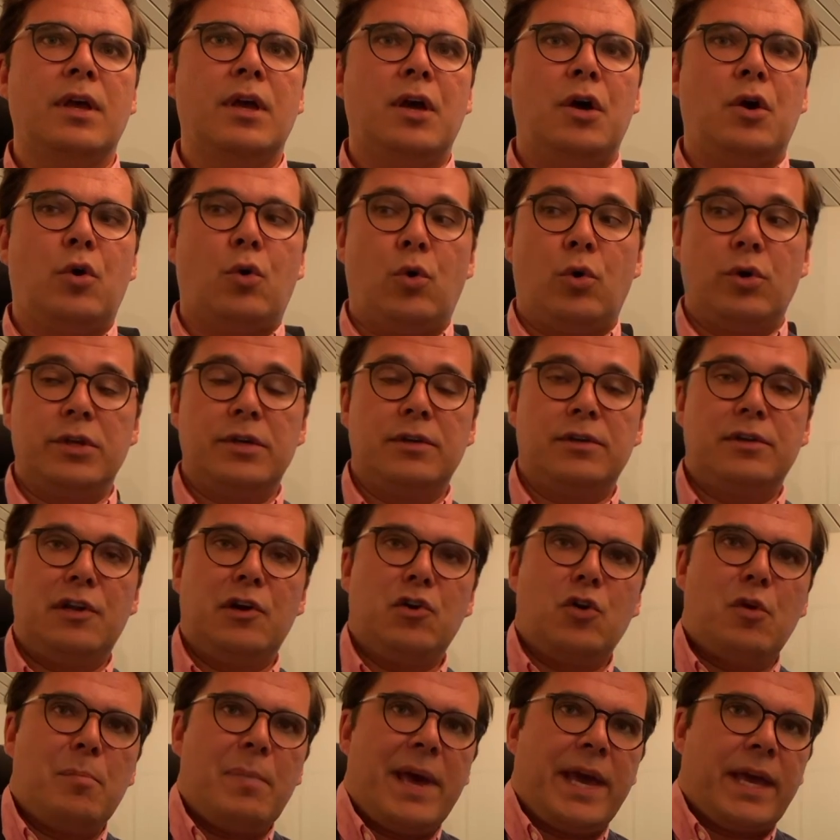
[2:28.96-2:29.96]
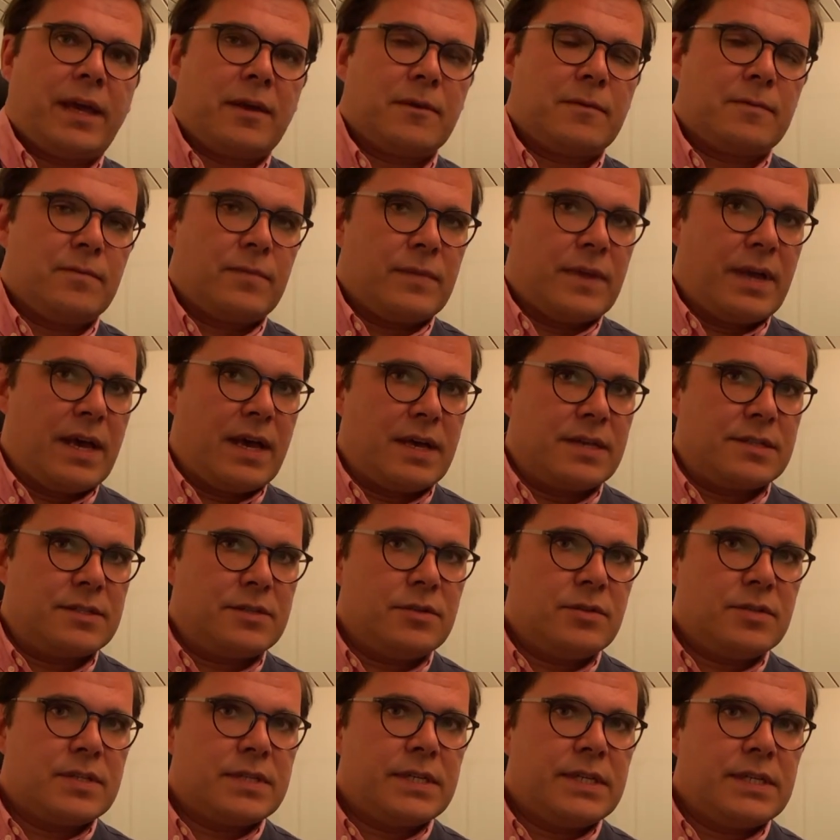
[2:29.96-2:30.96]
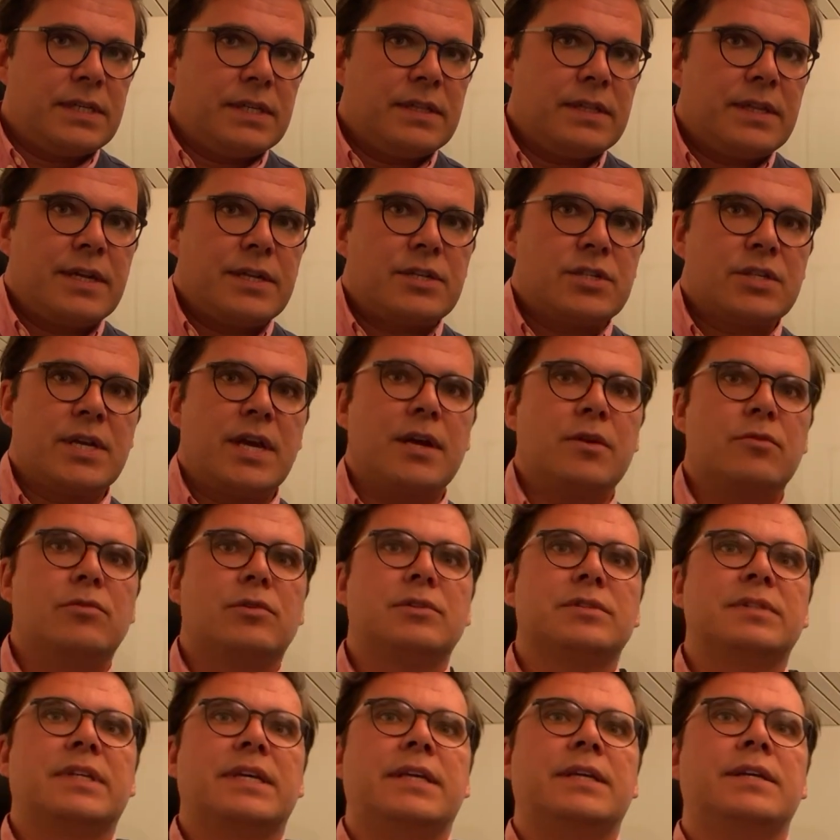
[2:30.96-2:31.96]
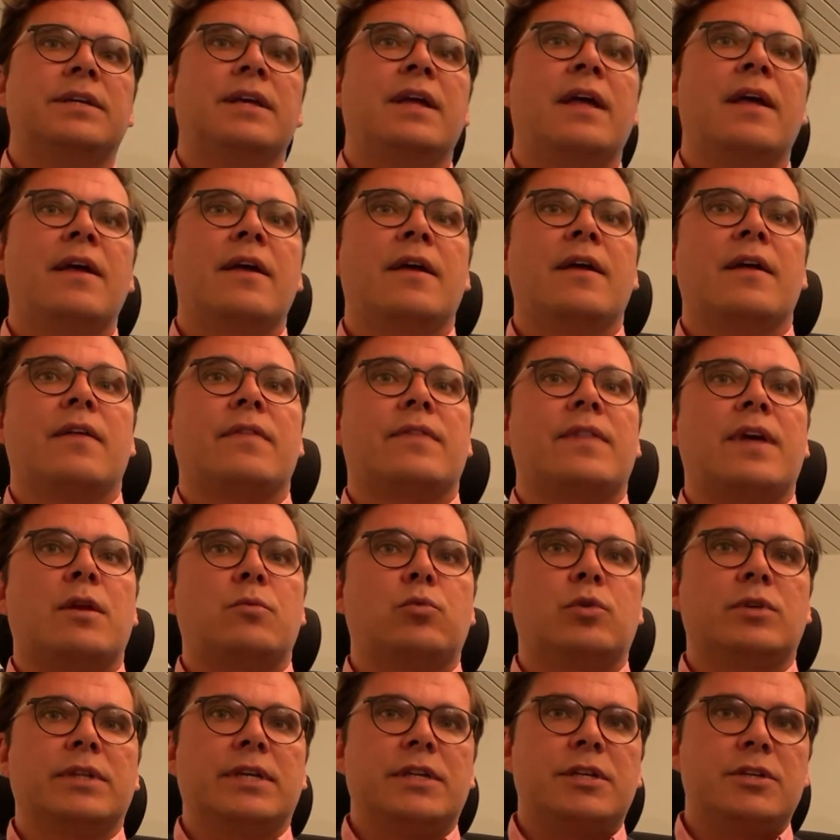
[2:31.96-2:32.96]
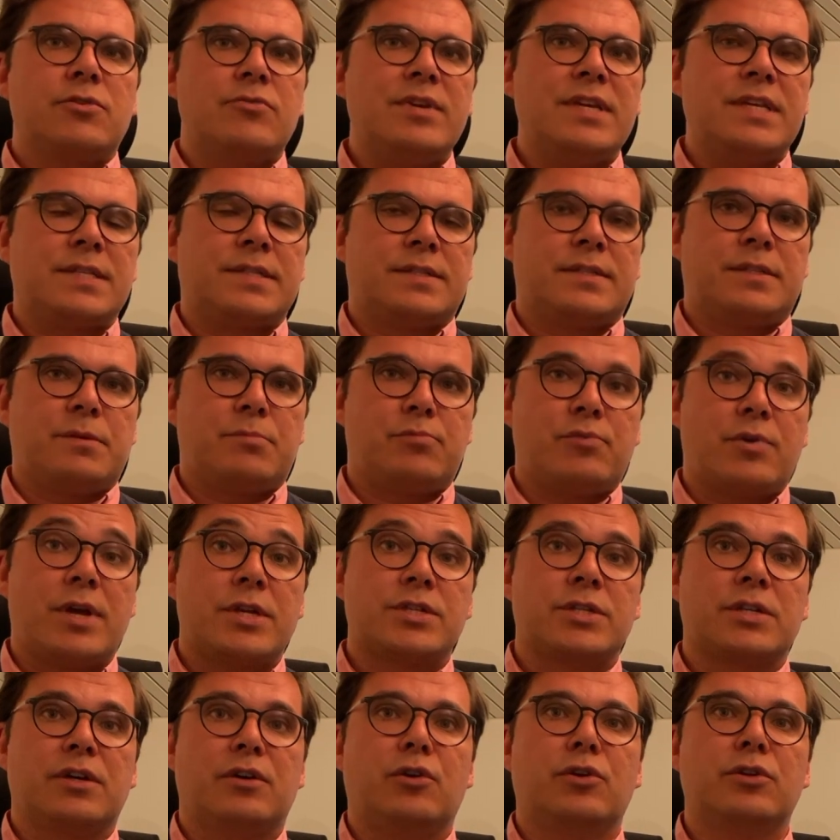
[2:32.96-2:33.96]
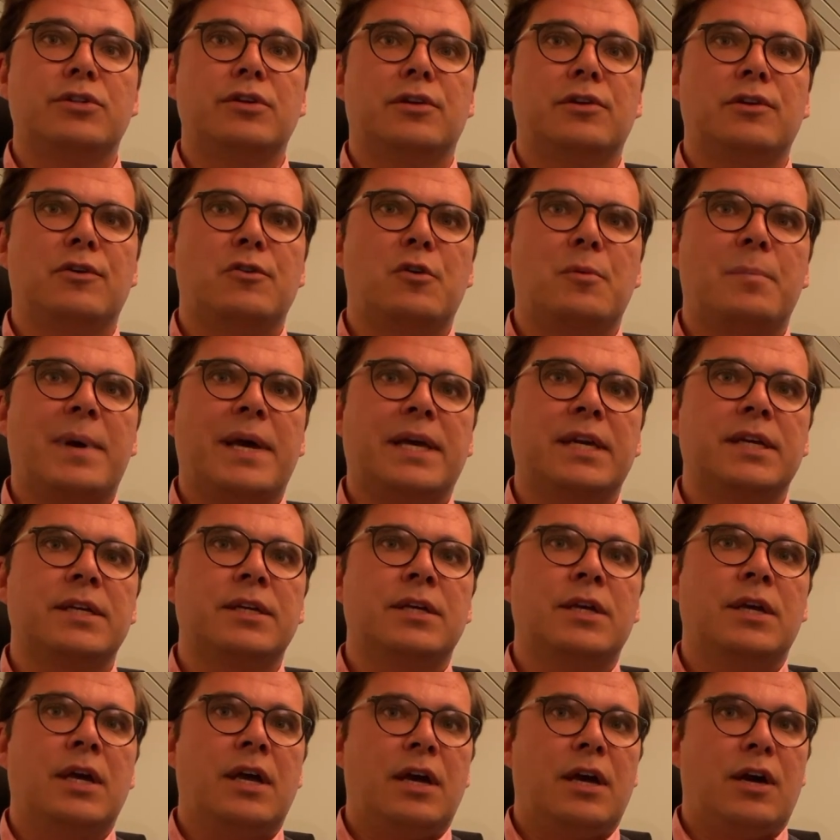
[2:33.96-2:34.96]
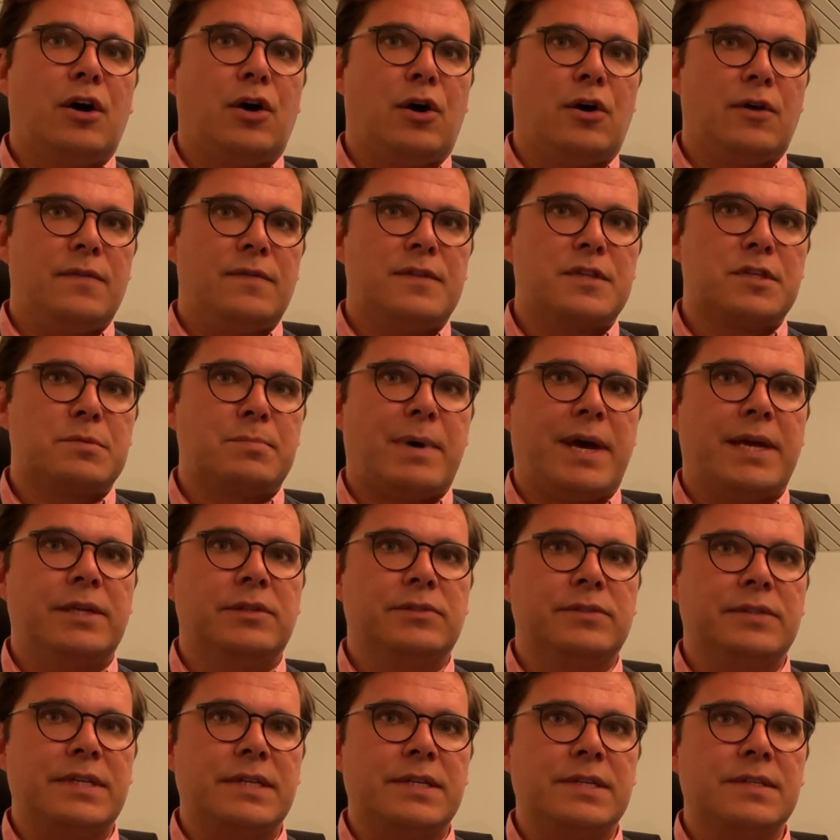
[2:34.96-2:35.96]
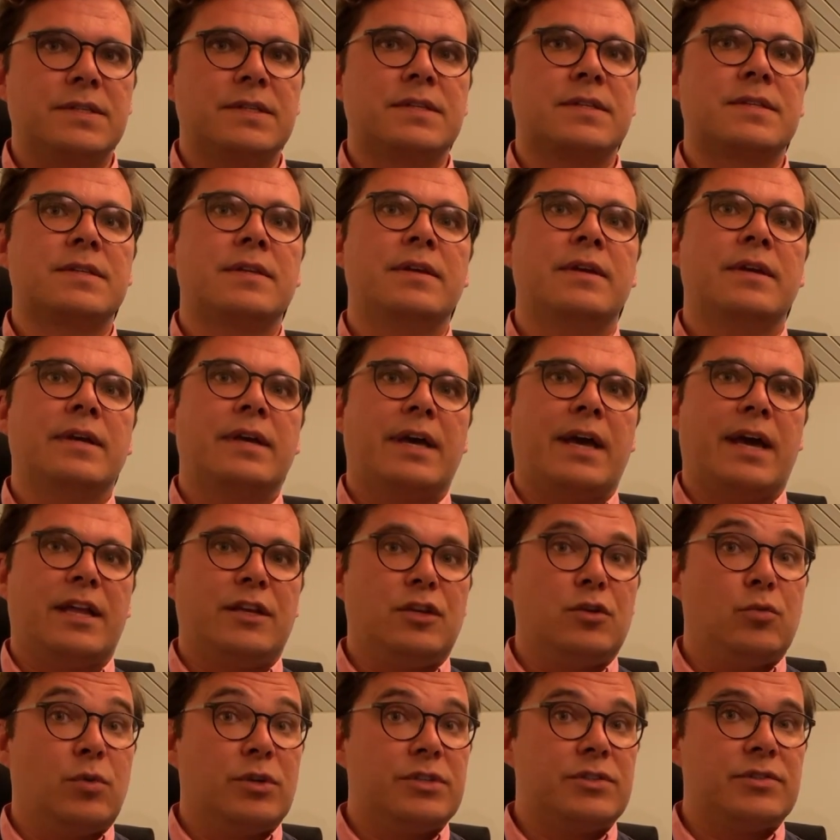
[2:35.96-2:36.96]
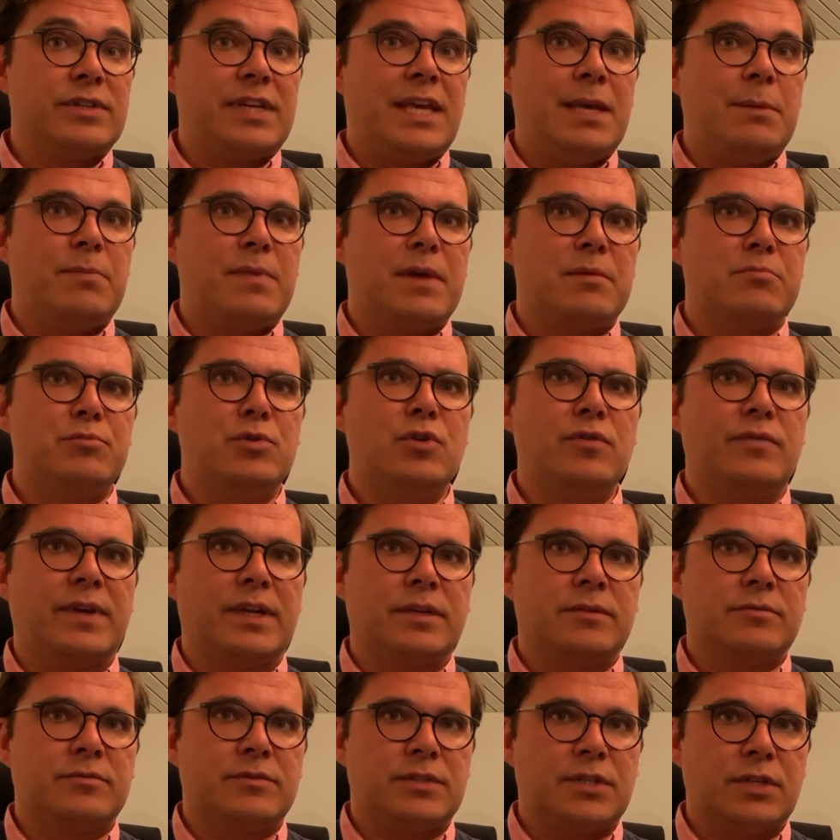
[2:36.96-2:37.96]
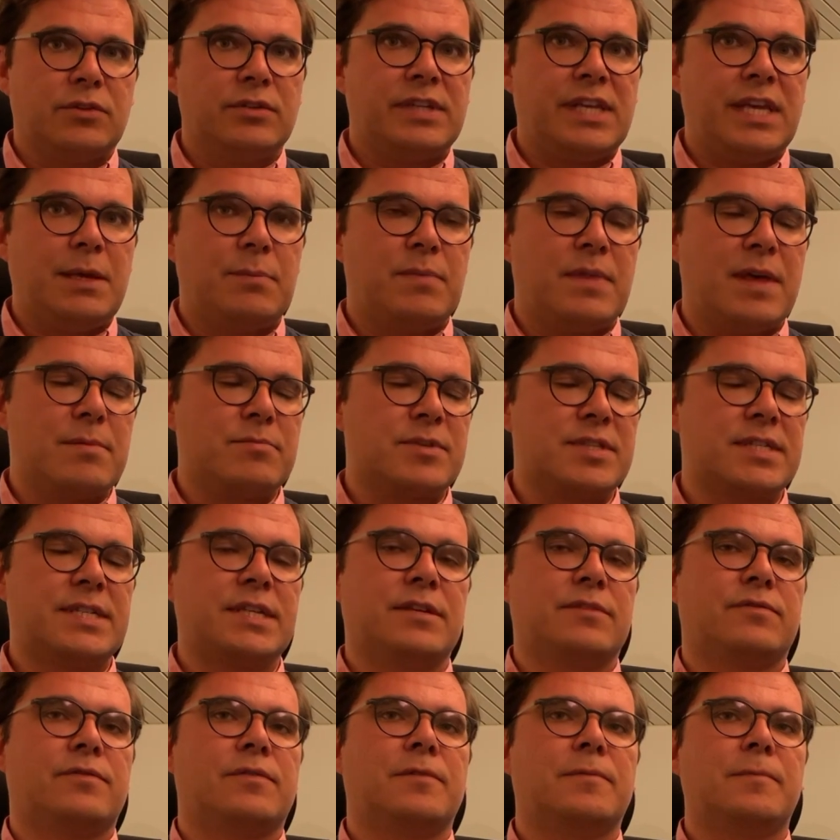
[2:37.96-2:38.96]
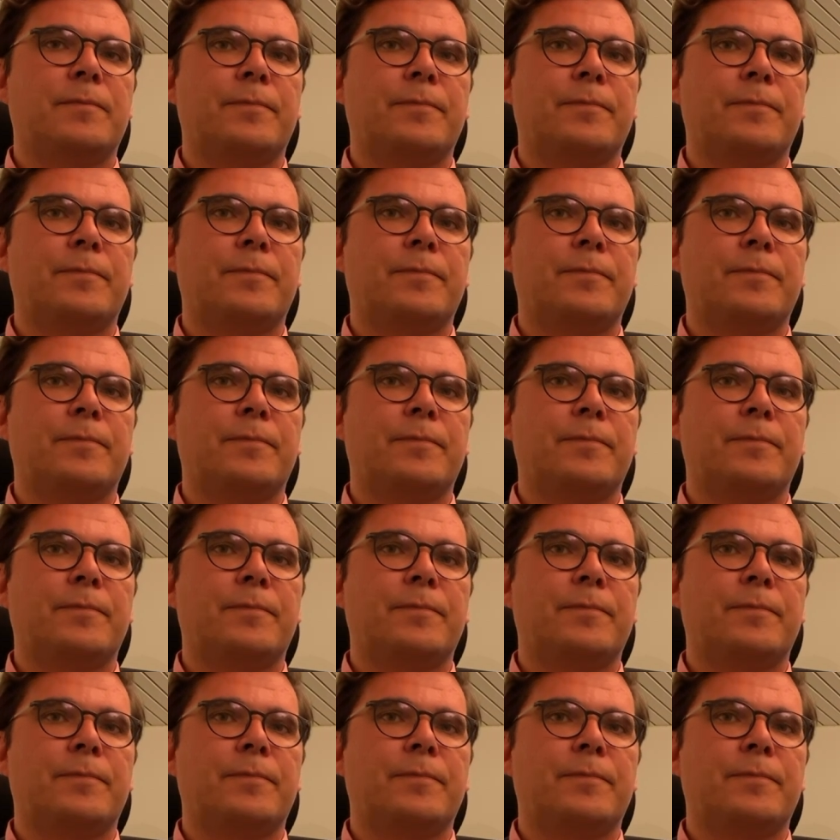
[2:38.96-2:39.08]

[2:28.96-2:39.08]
Or your lower back. As you sit in that chair all day, that will increase the pressure on your lower back, on the spinal discs, and you want to keep them moving. Don't keep them stiff.